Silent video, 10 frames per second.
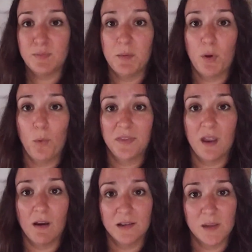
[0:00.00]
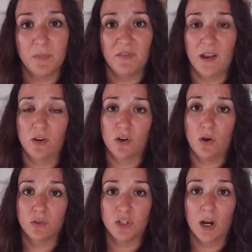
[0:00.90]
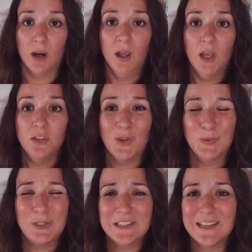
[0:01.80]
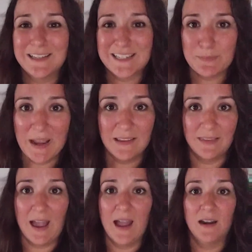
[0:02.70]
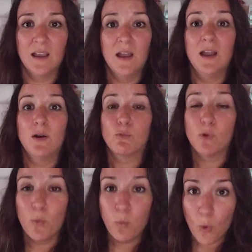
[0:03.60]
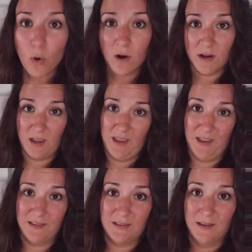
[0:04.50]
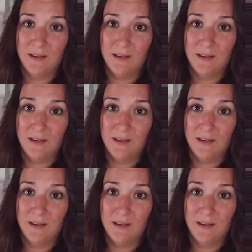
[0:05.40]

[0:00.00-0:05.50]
people when they're exemplifying your culture. Don't just expect that. Reward it.